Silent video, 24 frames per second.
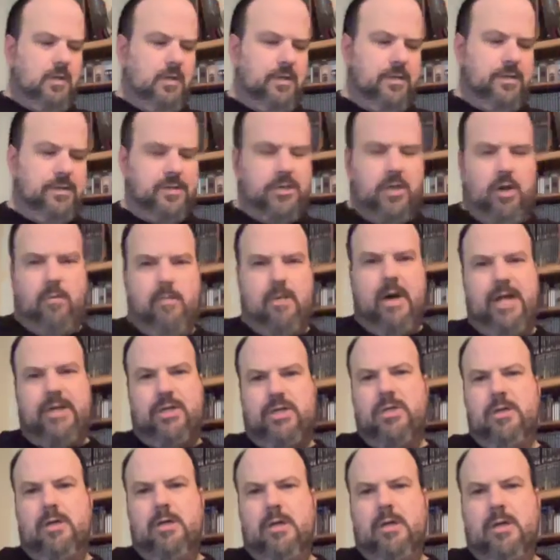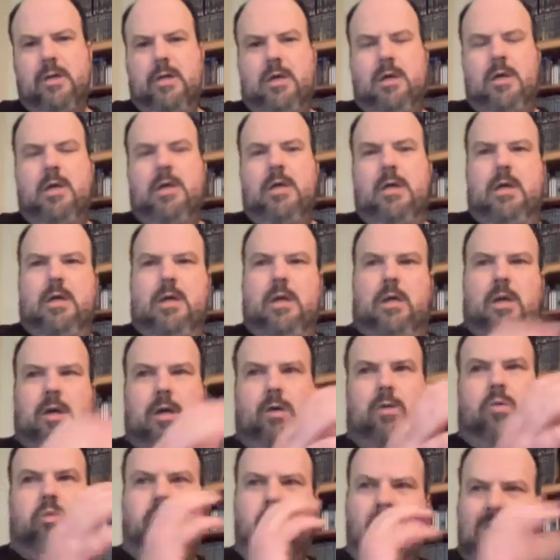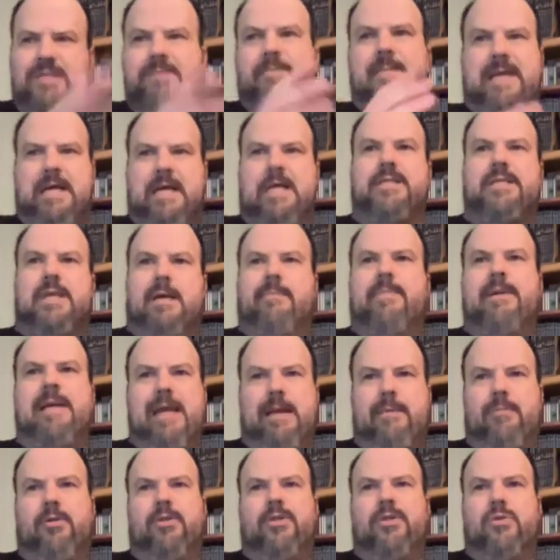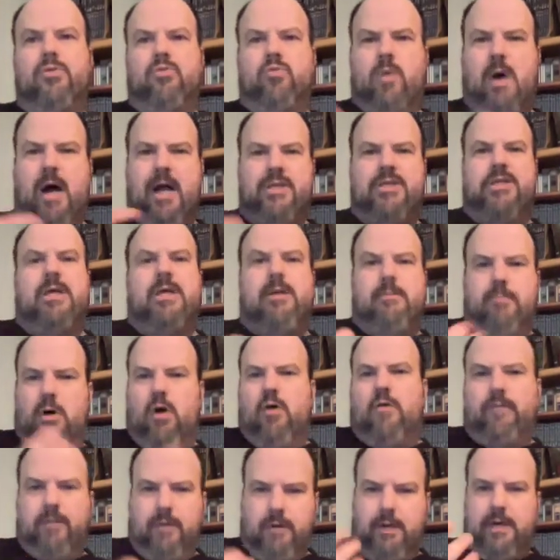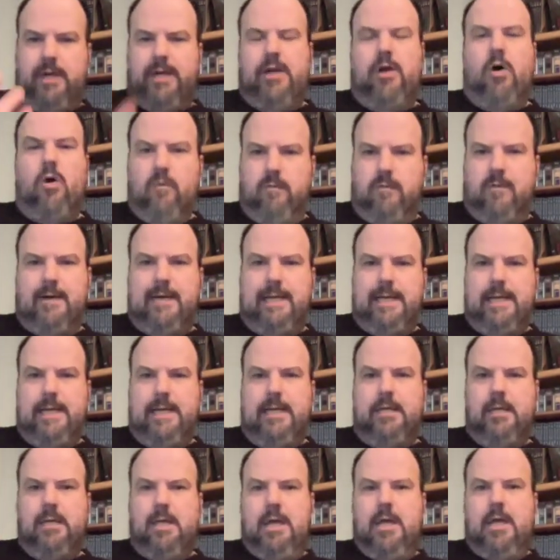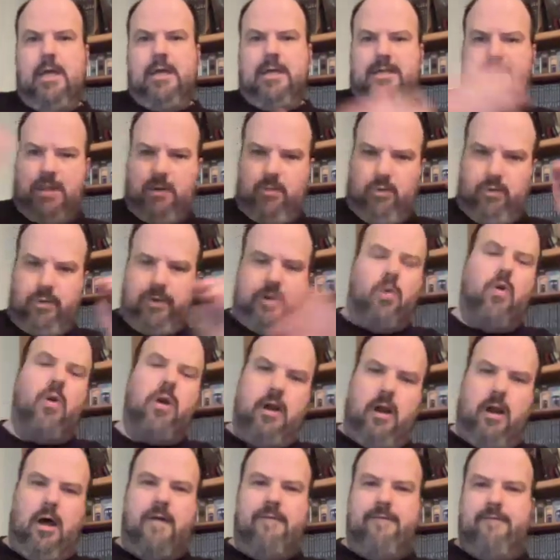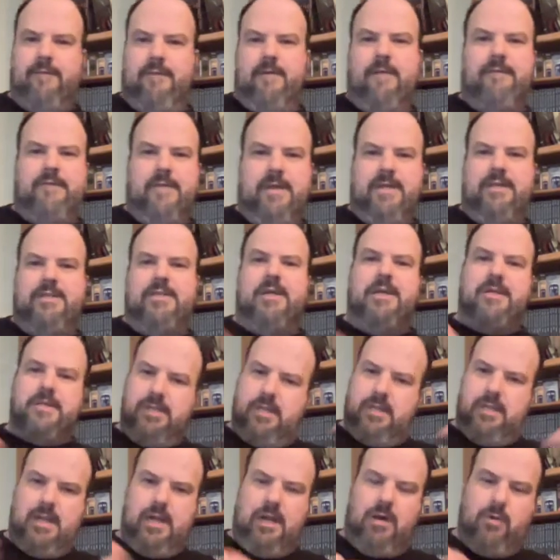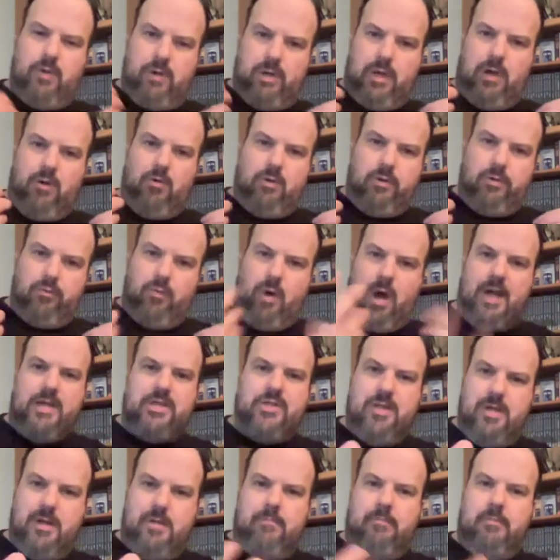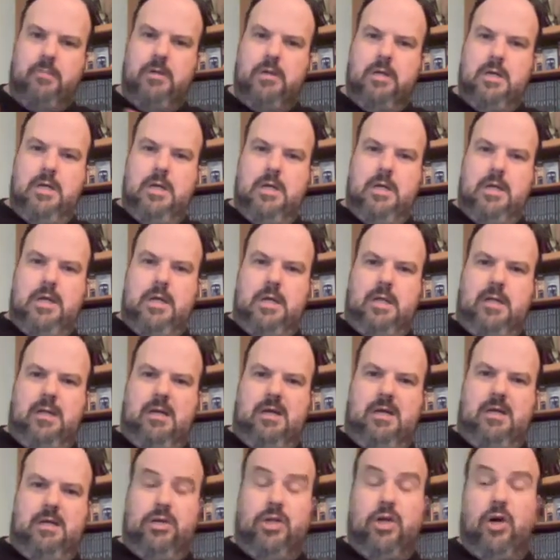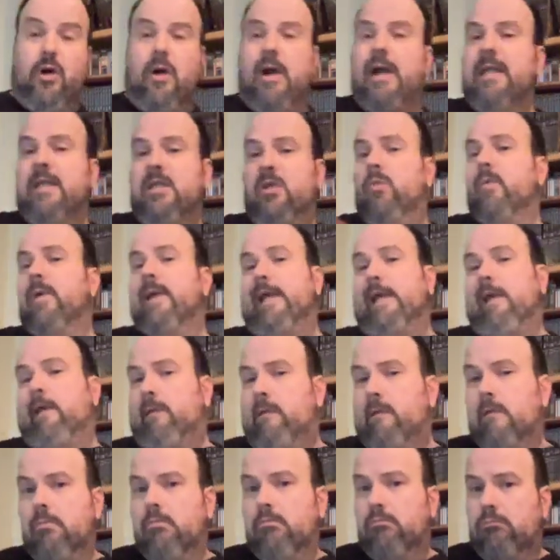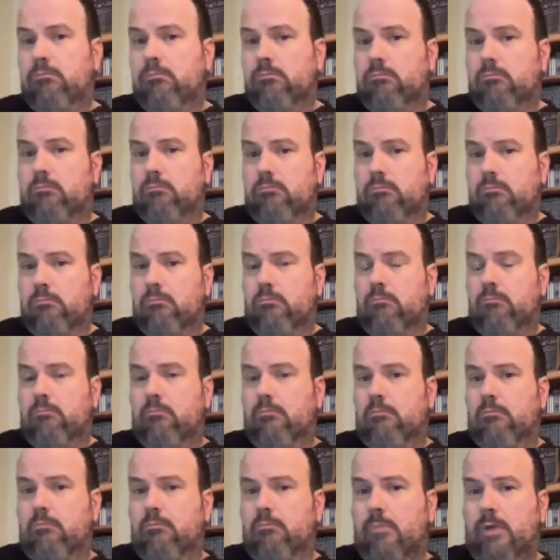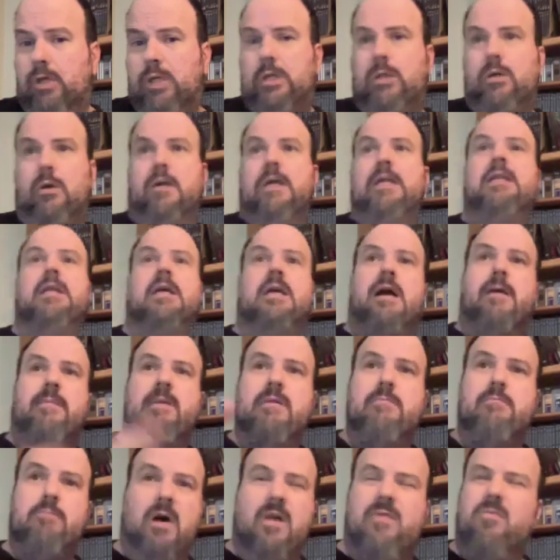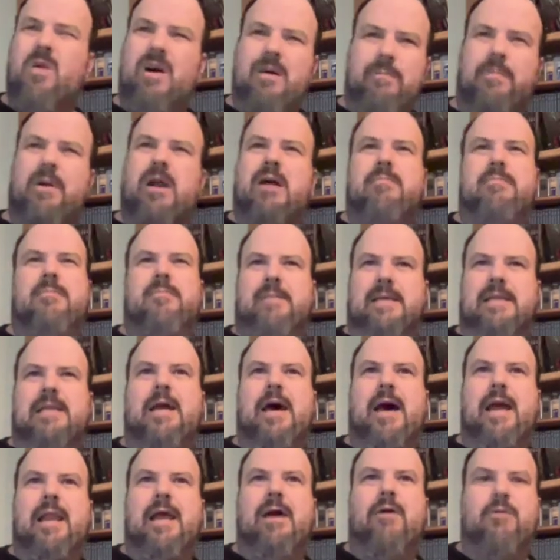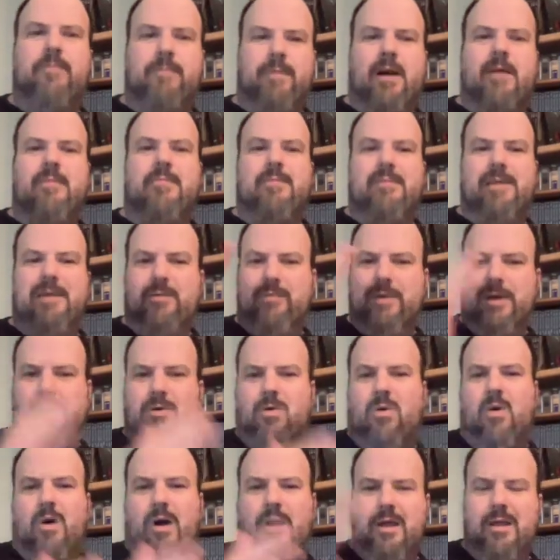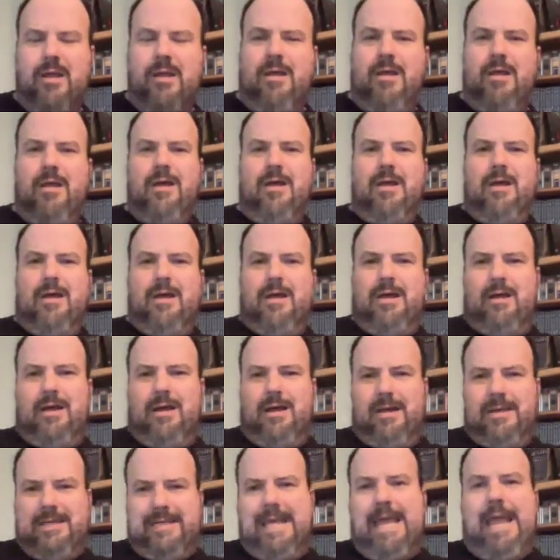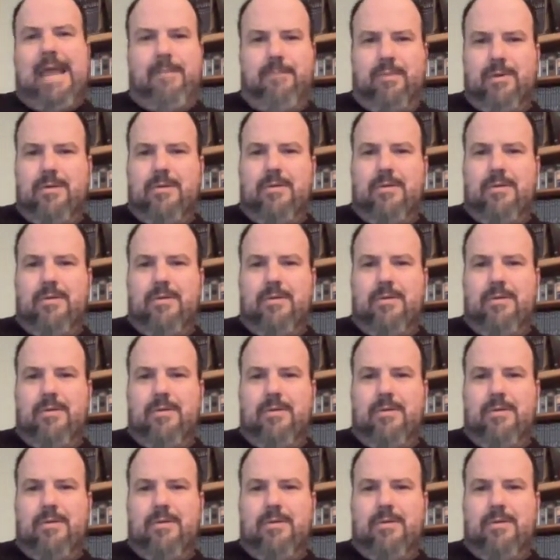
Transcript: so much was because I'd be able to watch him over and over again, because I would record it off of VHS and then I would watch them during the week, during the coming month. Well, probably not. I would probably record a tape.